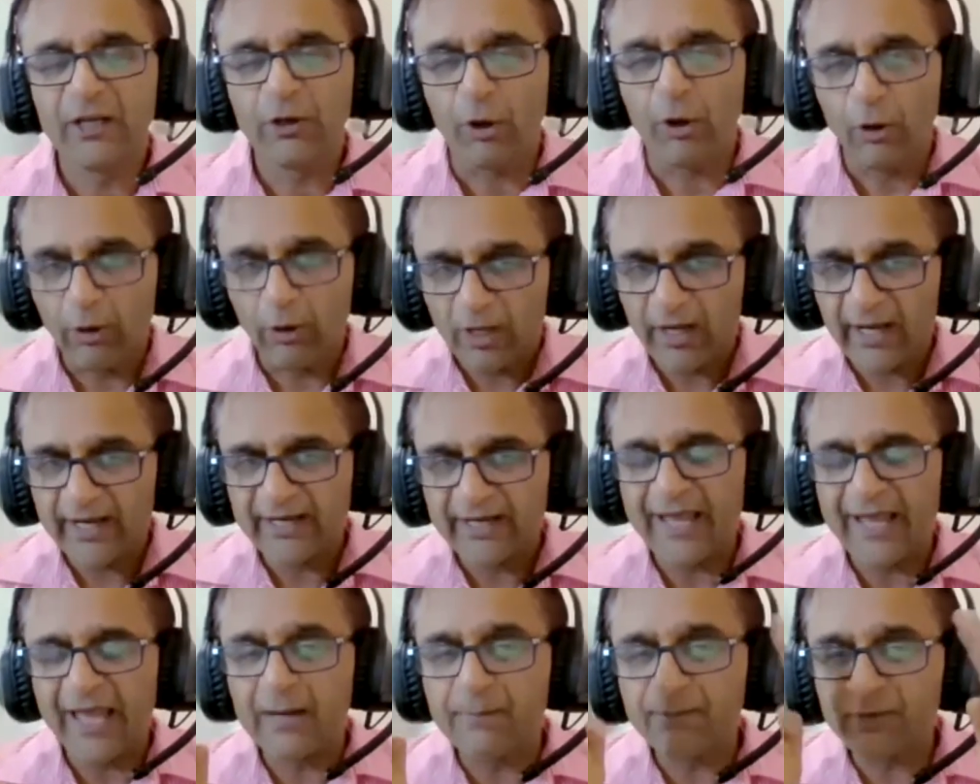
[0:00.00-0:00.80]

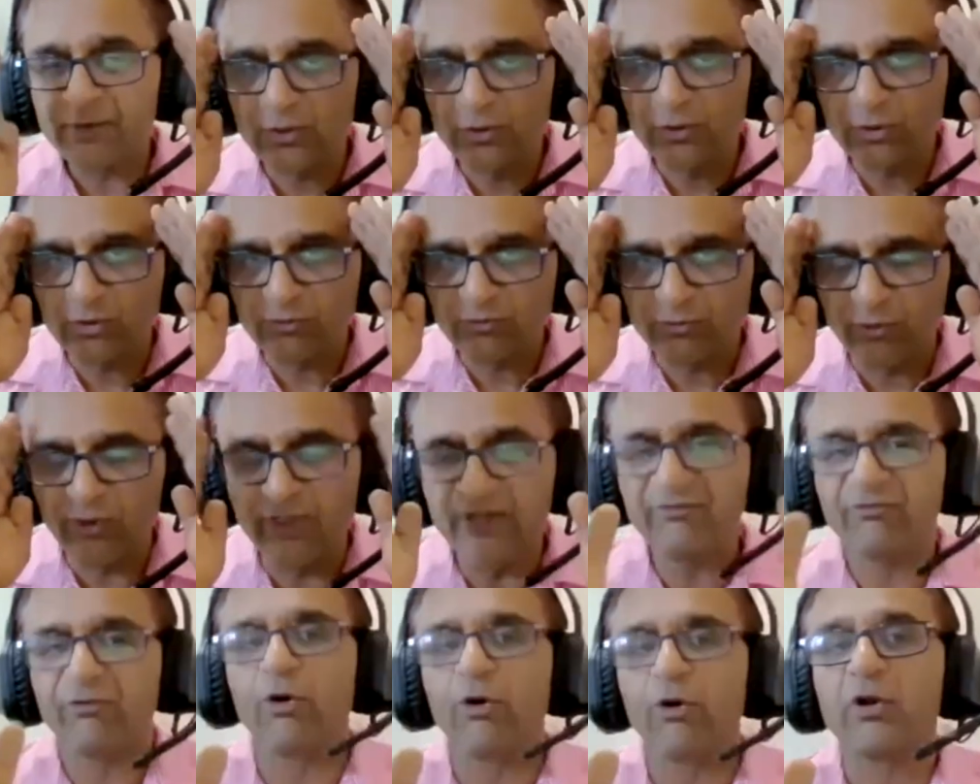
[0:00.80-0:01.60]
Online helps you to
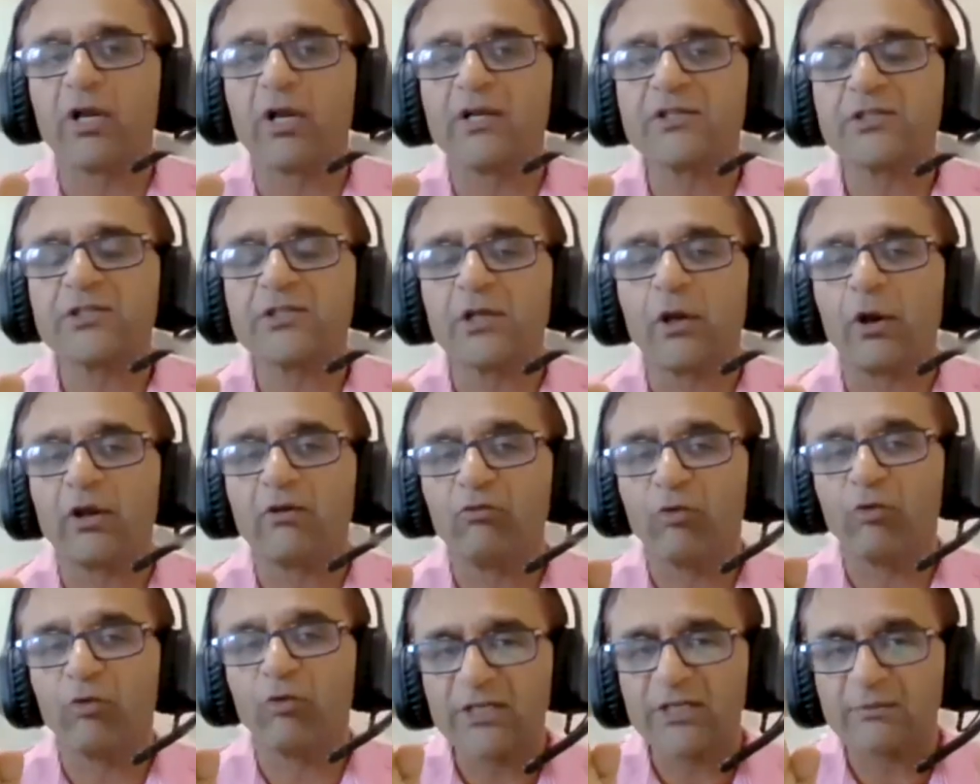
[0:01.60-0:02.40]
fully focus
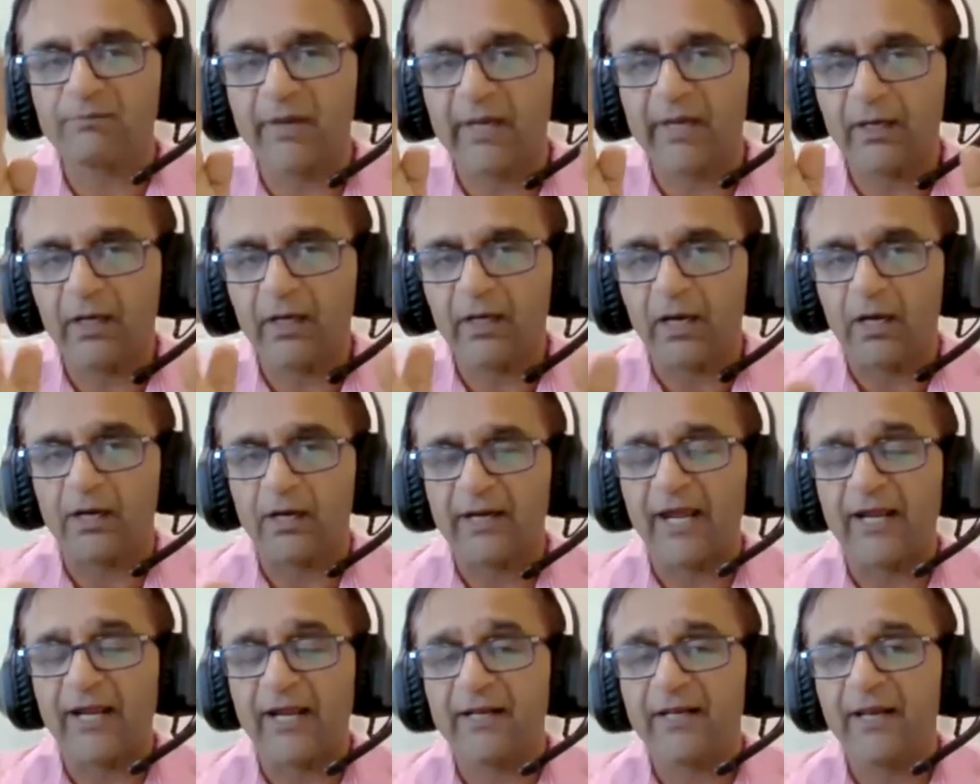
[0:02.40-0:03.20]
on what's being
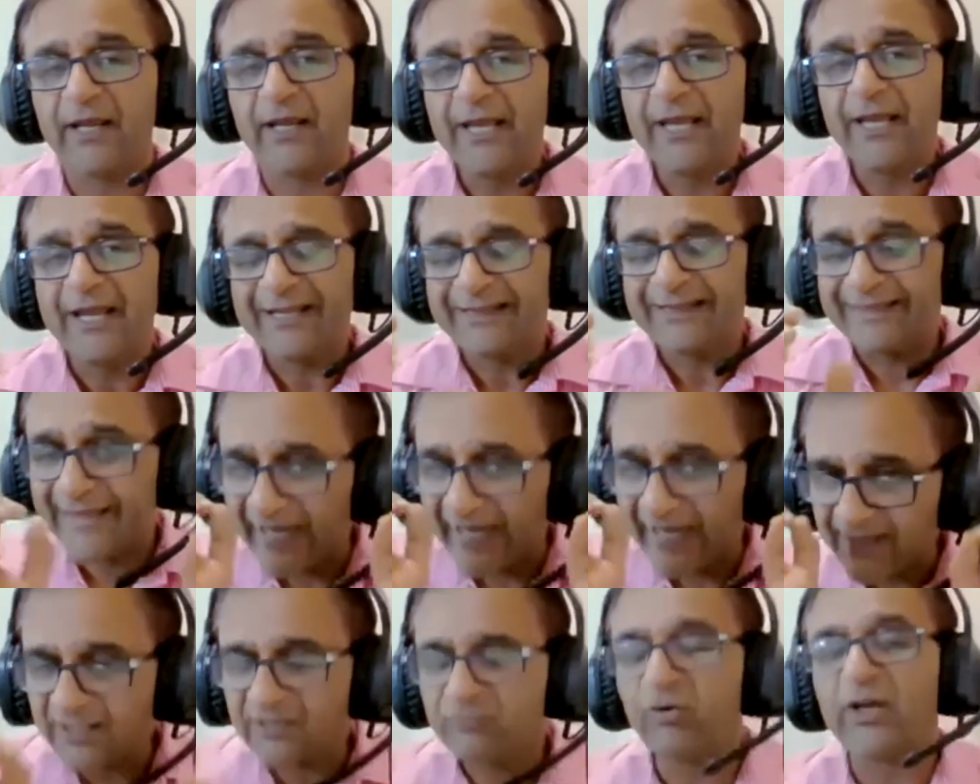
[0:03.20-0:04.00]
learned, and
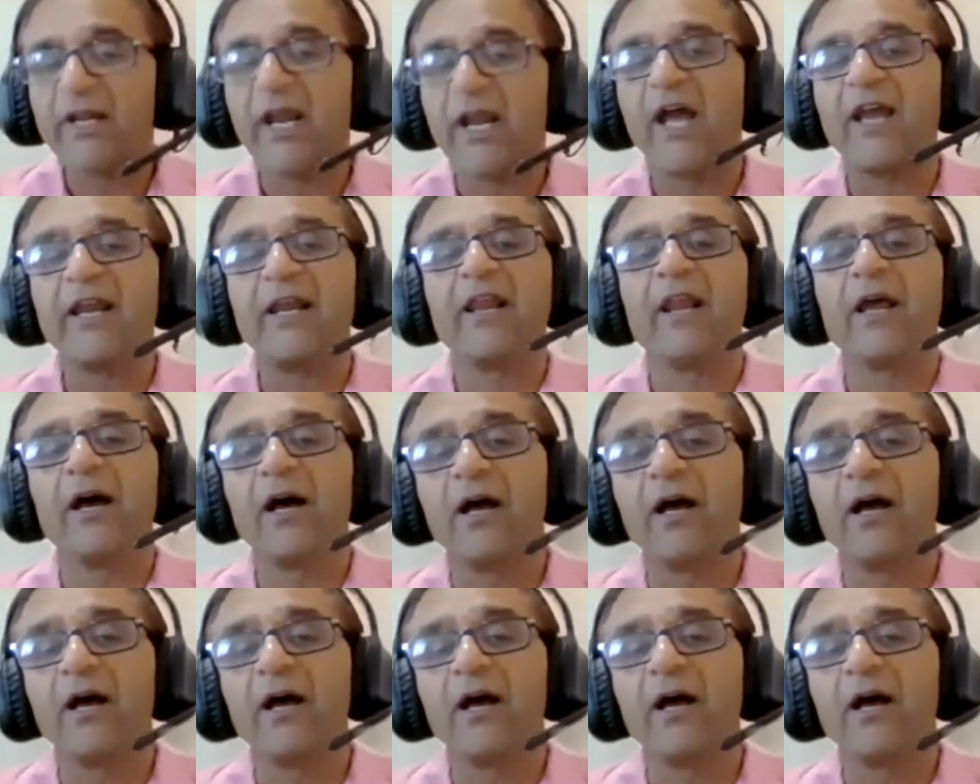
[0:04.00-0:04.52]
that is what I